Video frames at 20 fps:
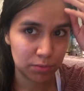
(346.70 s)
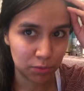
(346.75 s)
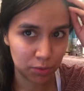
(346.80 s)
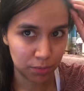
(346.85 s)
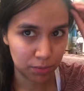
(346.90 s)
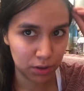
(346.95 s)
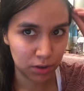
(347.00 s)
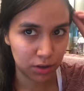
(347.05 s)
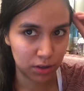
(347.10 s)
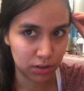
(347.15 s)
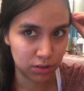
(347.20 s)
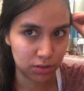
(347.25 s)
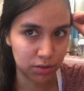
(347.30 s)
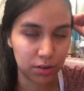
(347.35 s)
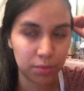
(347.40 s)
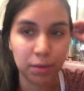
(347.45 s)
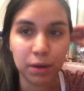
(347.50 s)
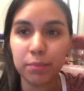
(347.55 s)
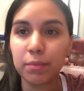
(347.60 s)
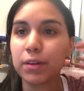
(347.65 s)
hoping you guys know
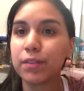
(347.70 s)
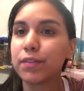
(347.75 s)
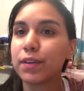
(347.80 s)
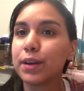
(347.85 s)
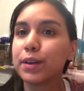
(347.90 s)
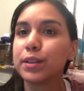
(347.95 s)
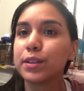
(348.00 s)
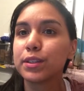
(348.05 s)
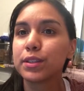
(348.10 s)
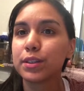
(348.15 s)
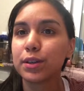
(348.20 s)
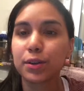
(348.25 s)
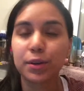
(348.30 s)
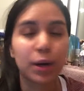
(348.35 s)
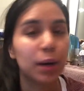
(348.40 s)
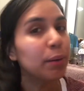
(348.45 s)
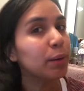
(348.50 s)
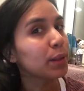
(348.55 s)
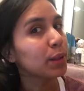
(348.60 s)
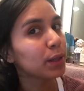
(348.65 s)
about my face or
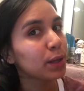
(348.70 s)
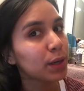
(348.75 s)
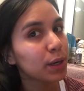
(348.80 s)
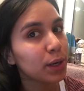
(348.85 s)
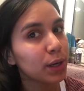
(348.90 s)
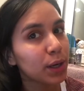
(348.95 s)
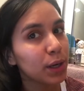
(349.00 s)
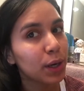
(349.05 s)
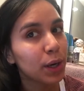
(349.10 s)
how I look.